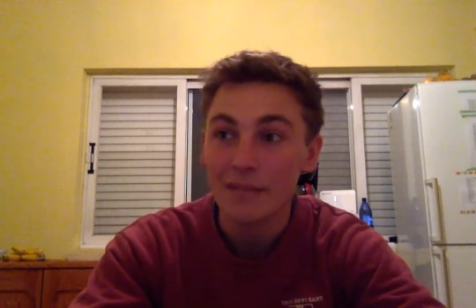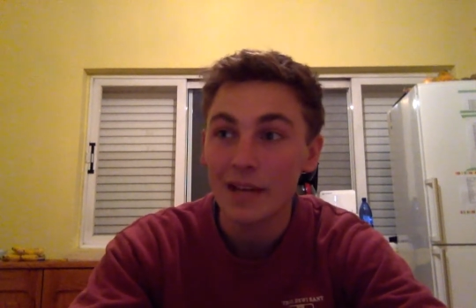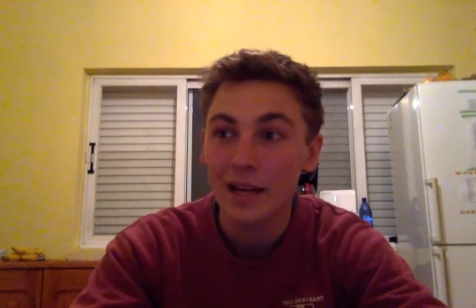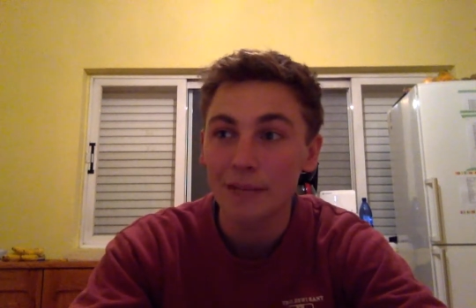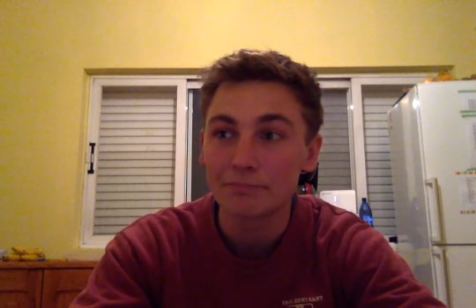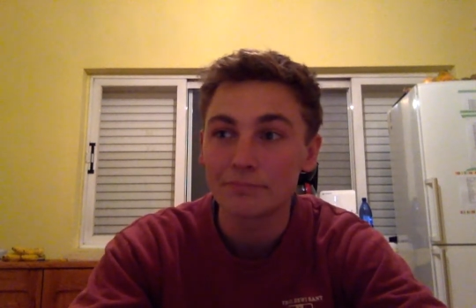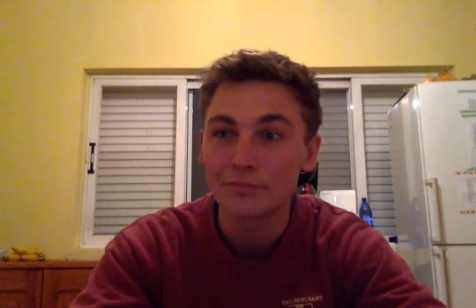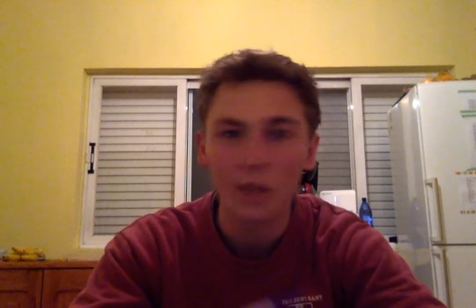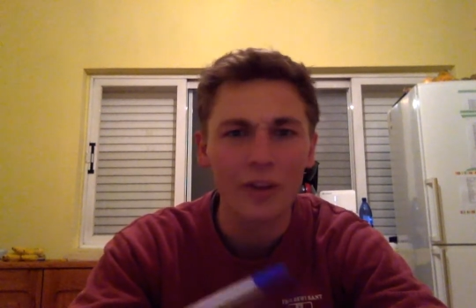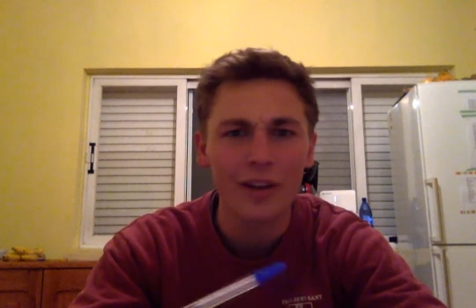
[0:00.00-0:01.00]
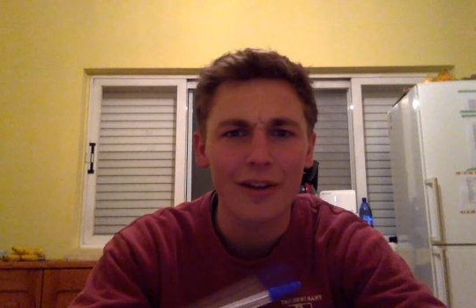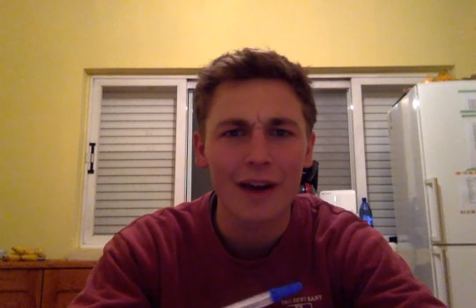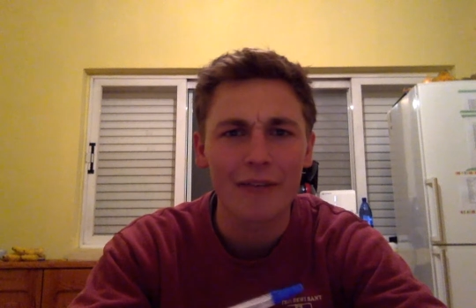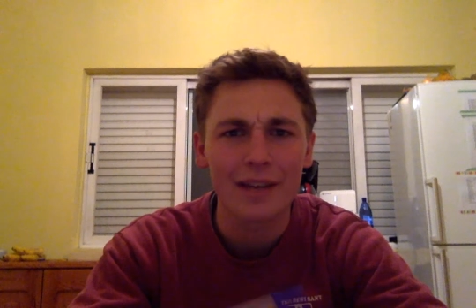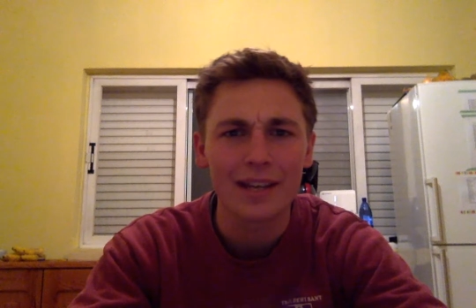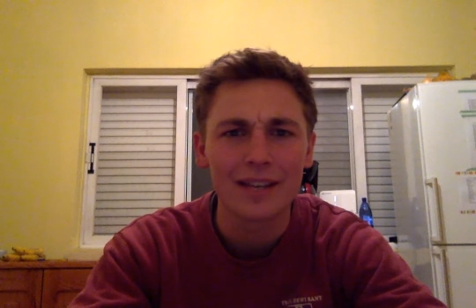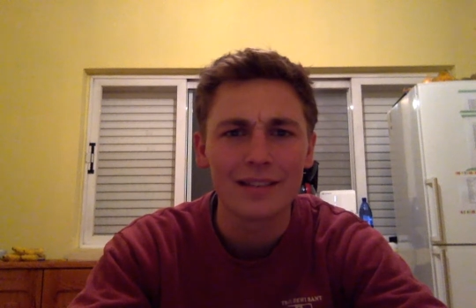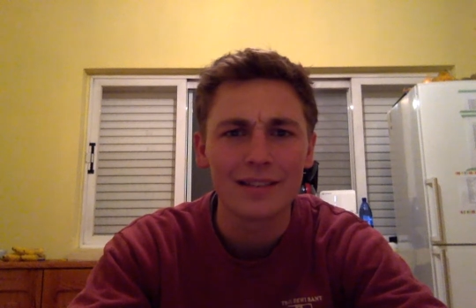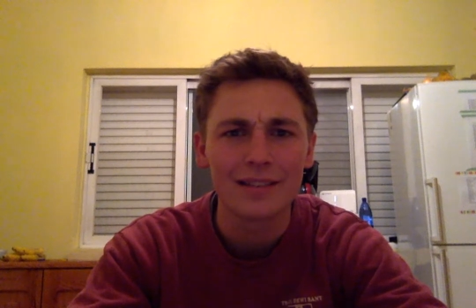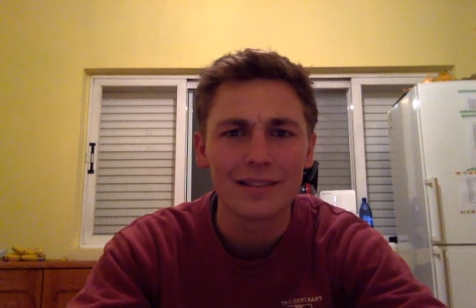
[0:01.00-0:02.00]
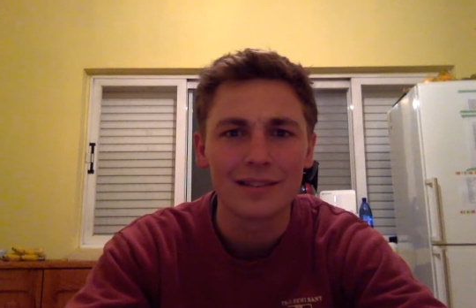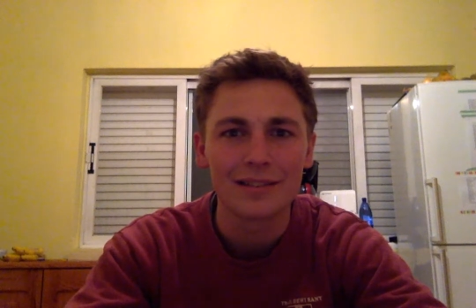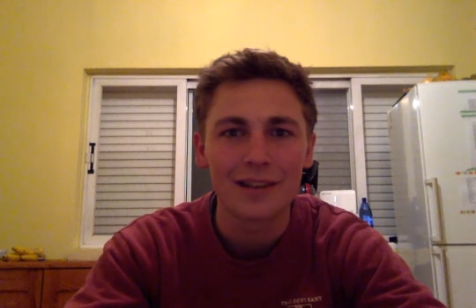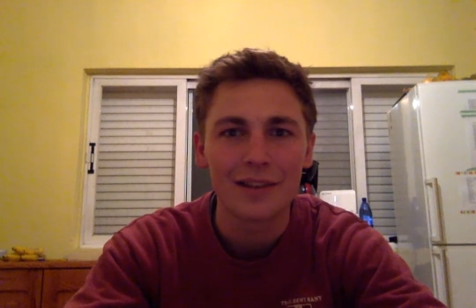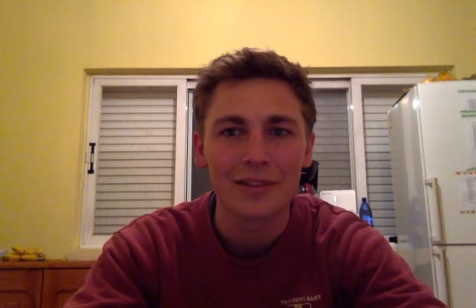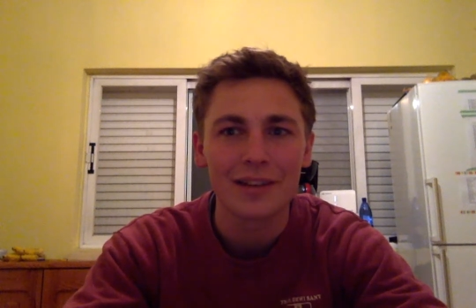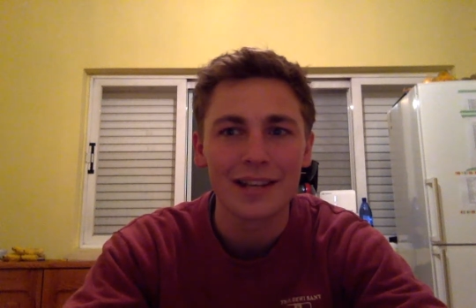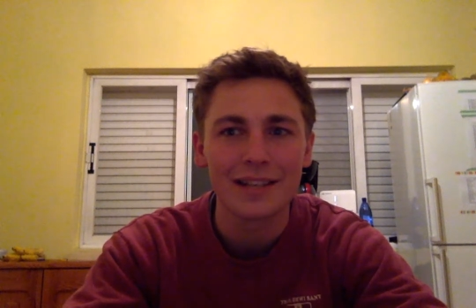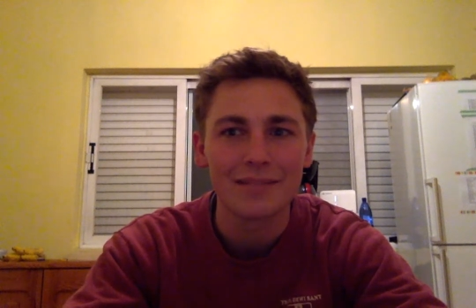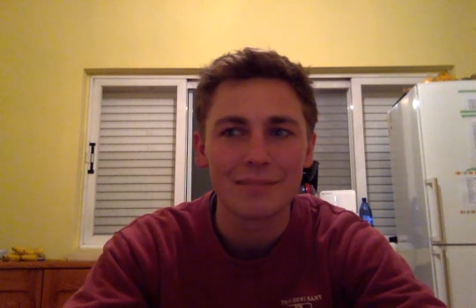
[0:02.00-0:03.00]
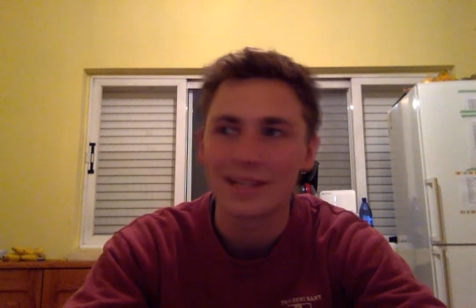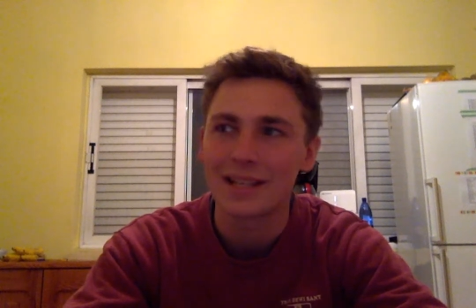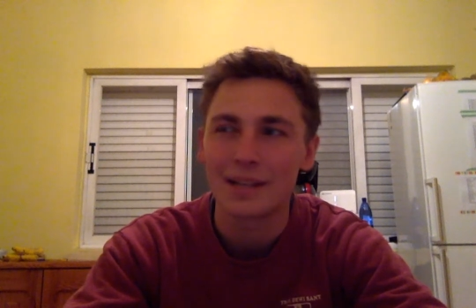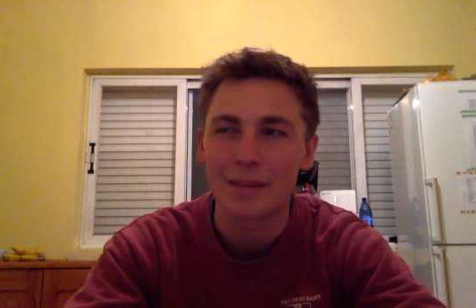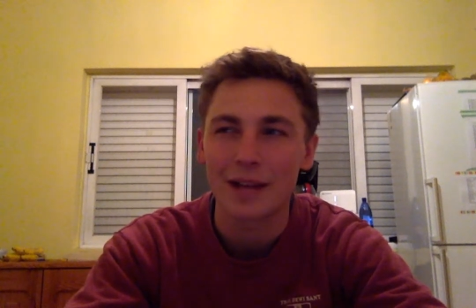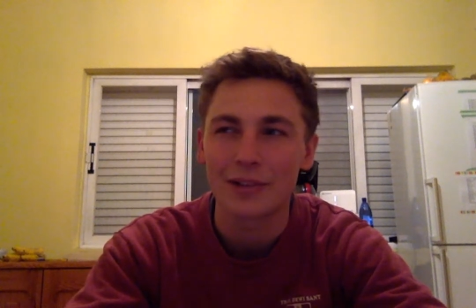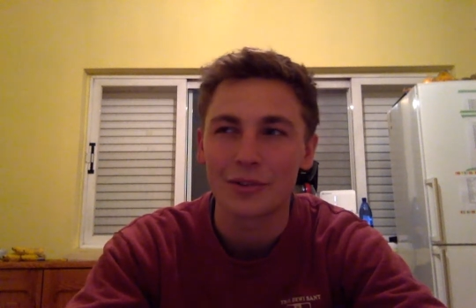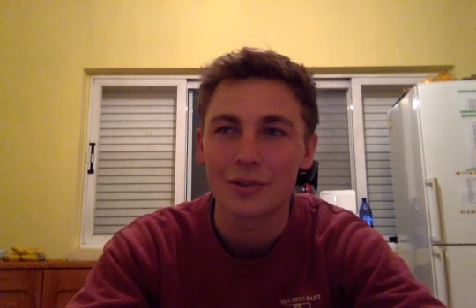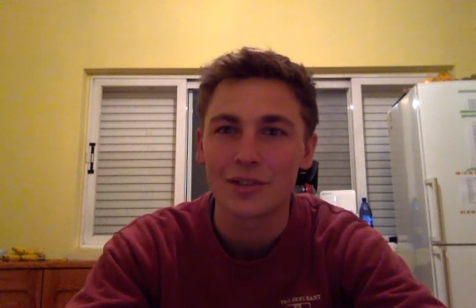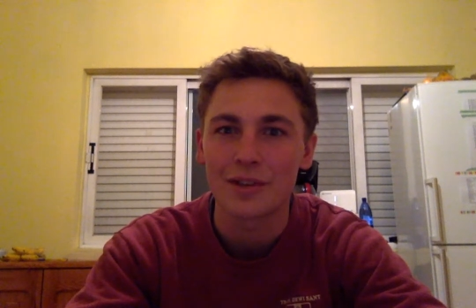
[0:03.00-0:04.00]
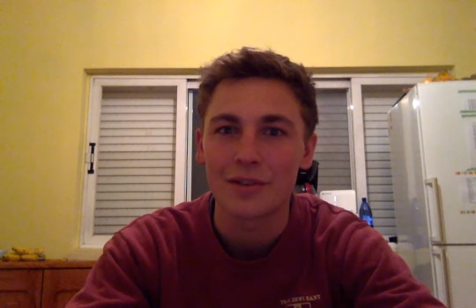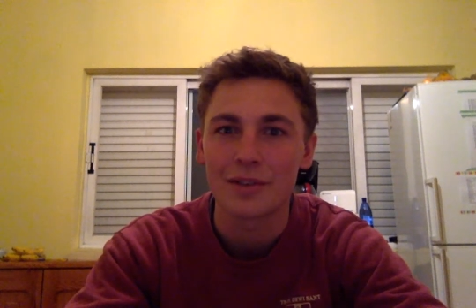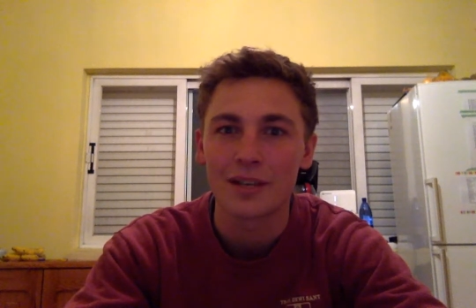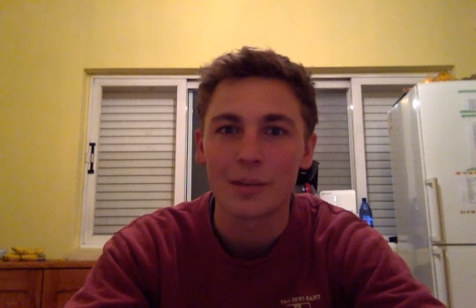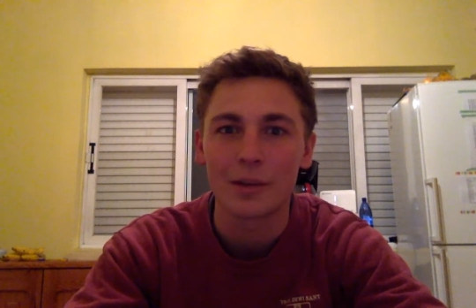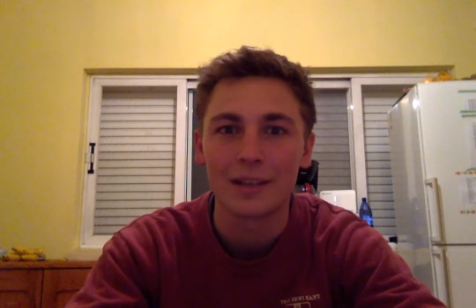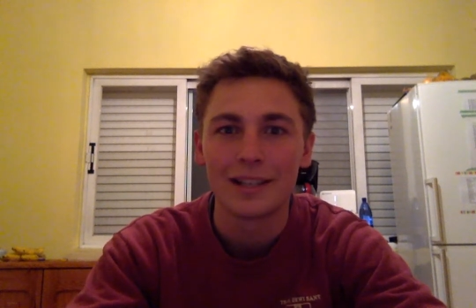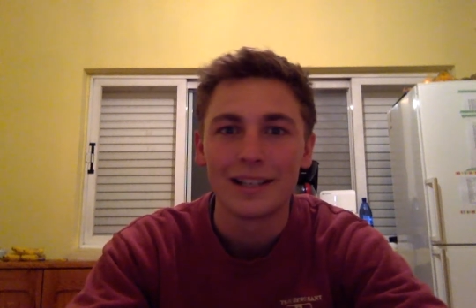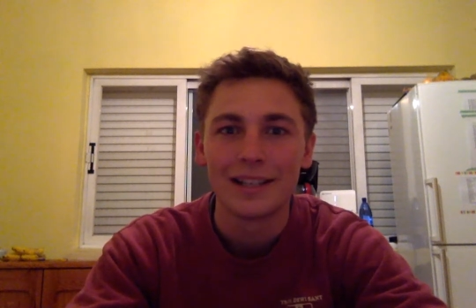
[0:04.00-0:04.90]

Not that I don't have any particularly bad stories, I don't think, but